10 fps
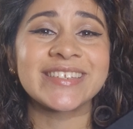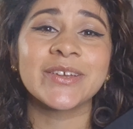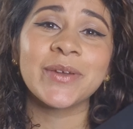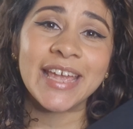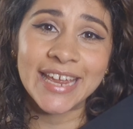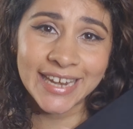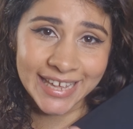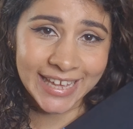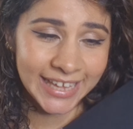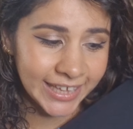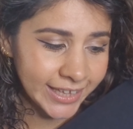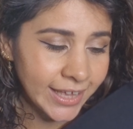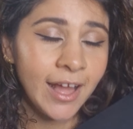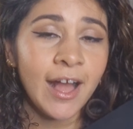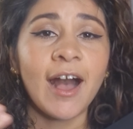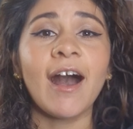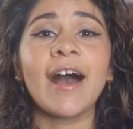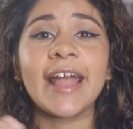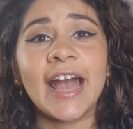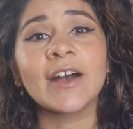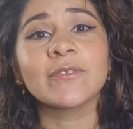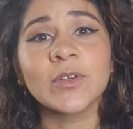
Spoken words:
So in here, I have